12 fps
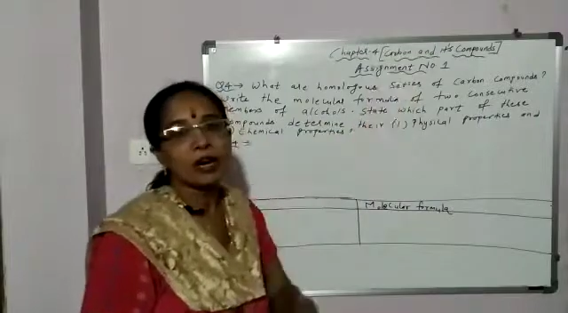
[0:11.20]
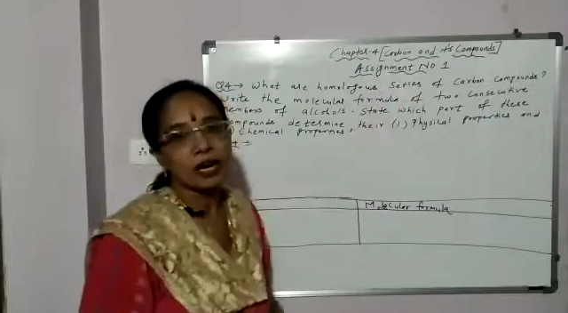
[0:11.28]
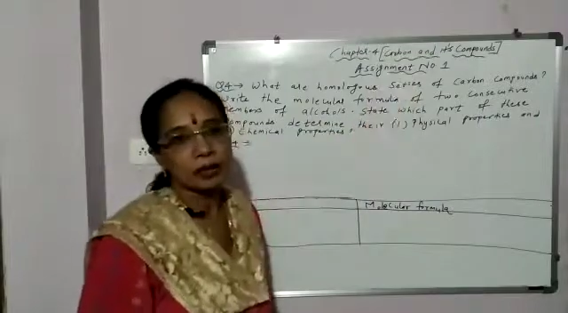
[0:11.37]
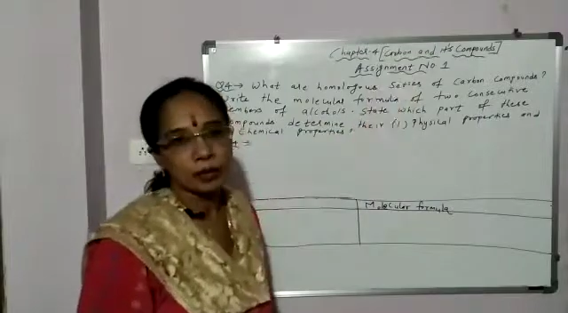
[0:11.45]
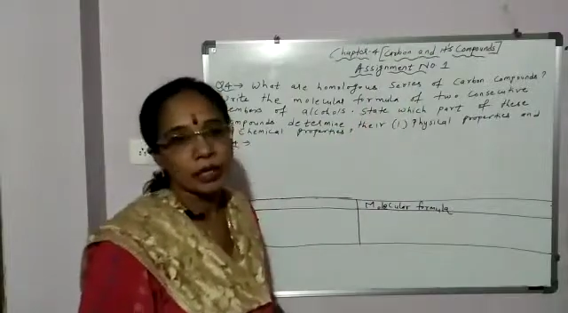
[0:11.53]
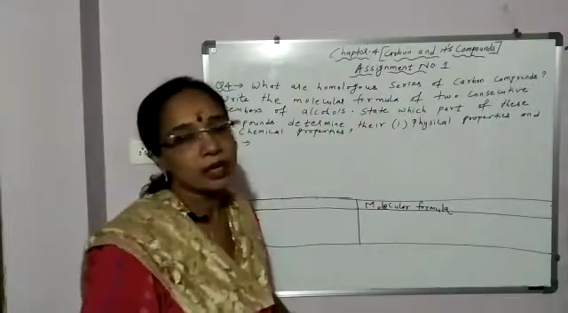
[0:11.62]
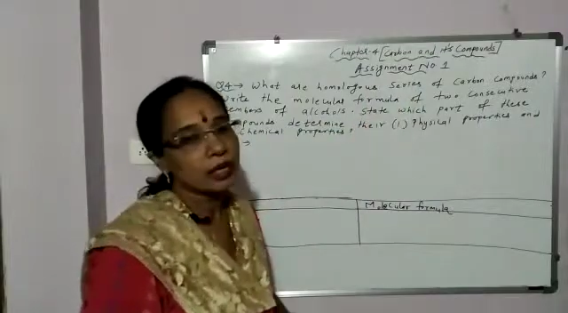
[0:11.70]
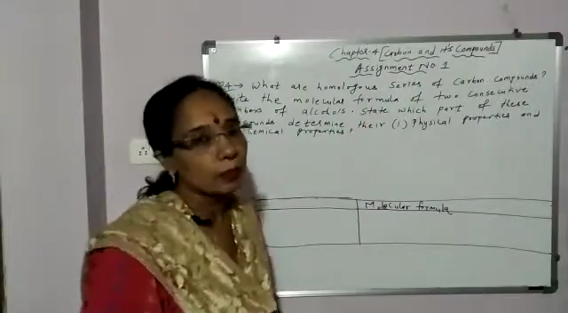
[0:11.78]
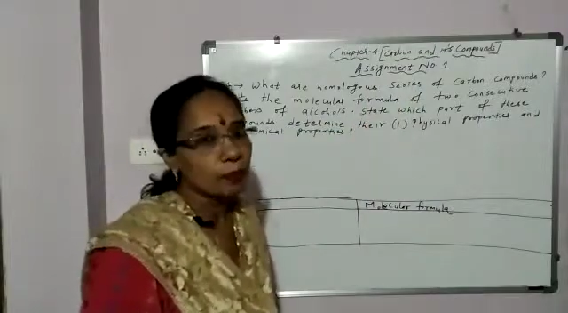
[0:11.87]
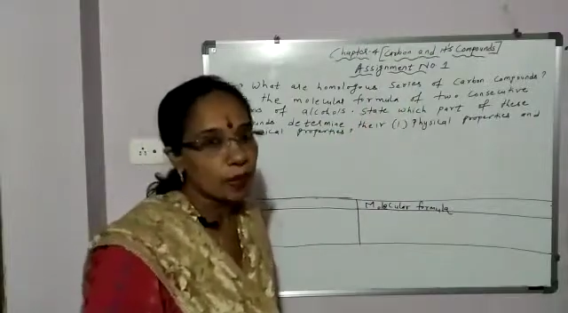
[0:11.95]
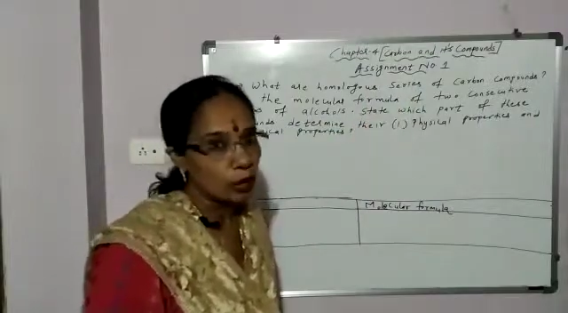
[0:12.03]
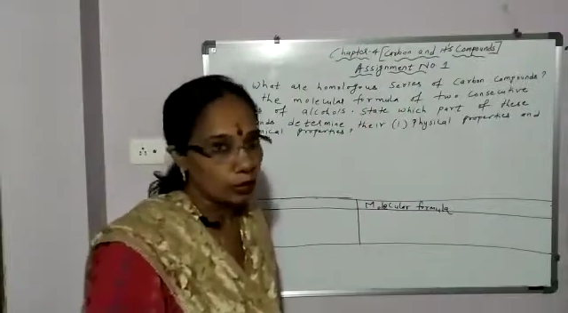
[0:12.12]
carbon
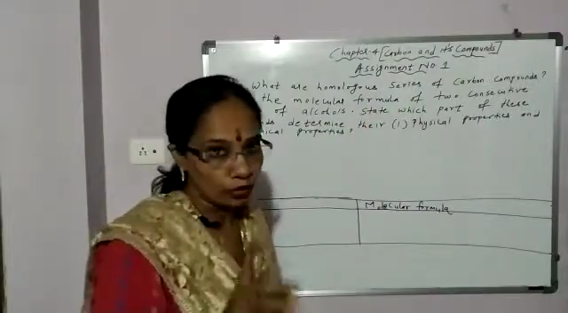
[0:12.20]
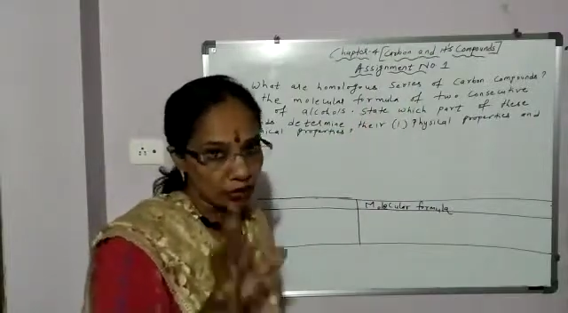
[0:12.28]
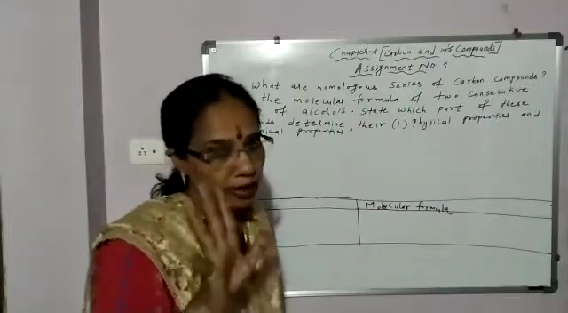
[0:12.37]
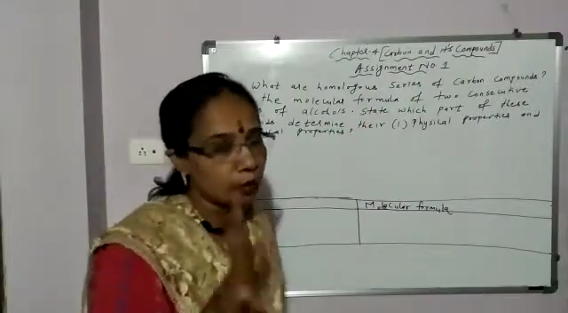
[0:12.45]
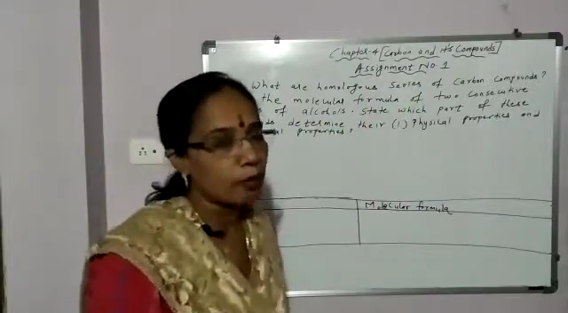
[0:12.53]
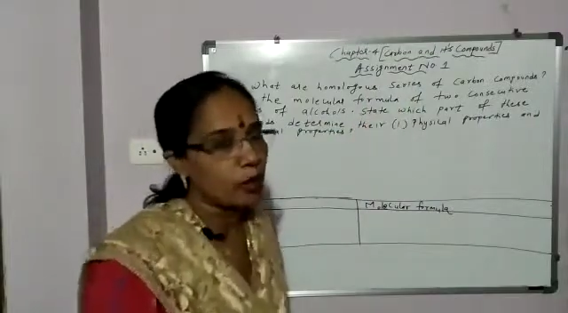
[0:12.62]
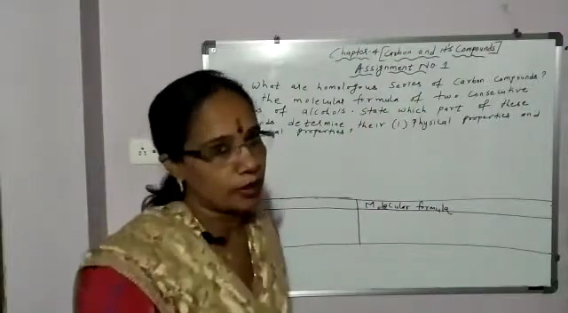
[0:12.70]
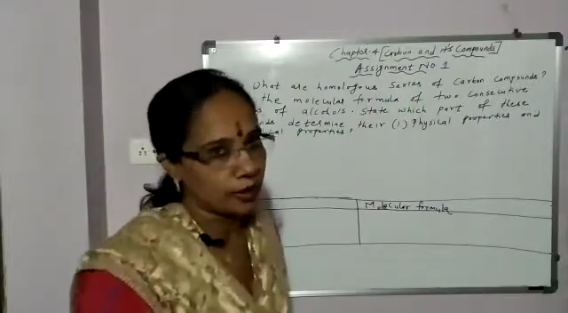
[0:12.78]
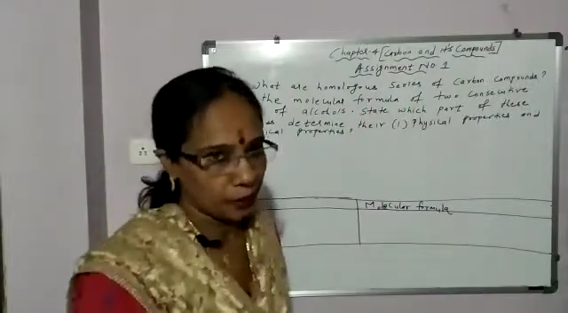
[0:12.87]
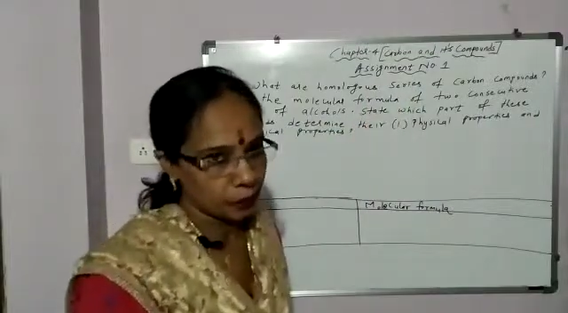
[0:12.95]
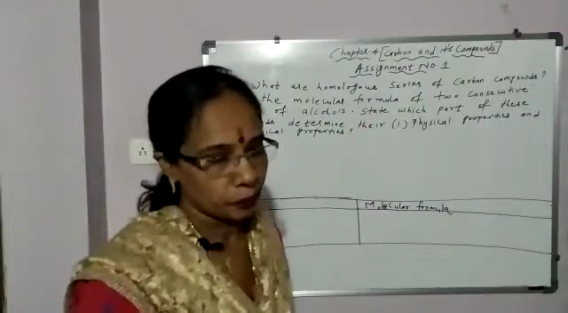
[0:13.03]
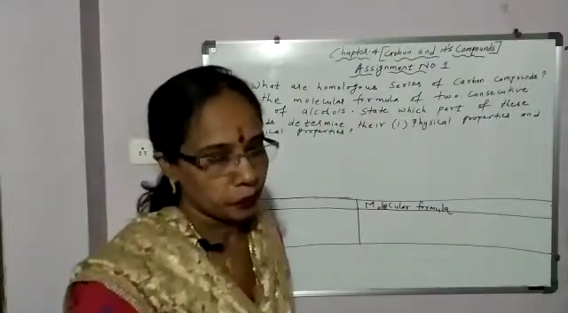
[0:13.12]
compound? Very
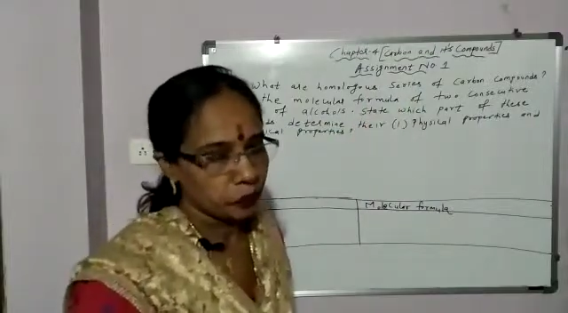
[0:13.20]
important.